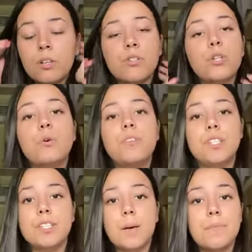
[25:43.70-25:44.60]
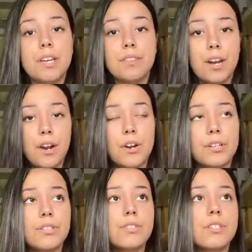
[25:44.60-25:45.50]
So this is something that
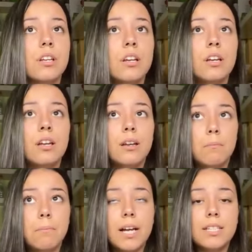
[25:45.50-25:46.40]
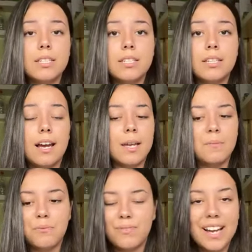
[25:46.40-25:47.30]
hurts. But I
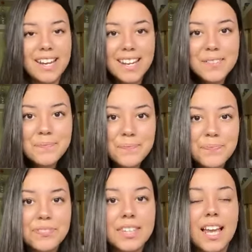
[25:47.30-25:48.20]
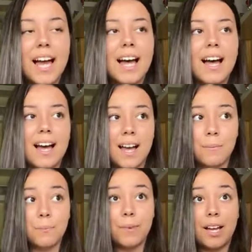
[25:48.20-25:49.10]
am fighting.
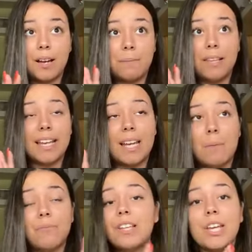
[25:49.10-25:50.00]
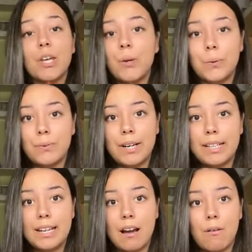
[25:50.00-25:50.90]
I'm, I'm like, I'm feeling good
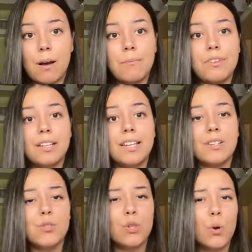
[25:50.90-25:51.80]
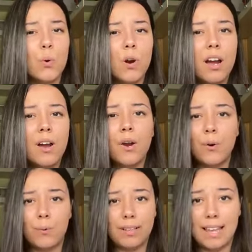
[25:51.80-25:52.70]
right now. I'm feeling so
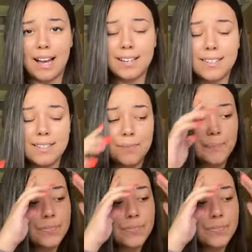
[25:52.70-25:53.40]
relaxed.